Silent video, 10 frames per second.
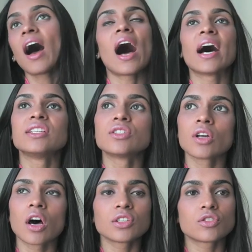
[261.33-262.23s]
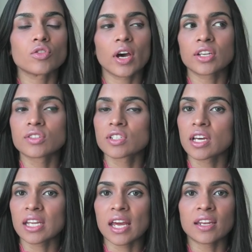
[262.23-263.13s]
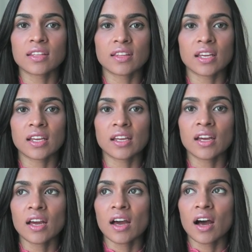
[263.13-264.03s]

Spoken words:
I did not try to study anything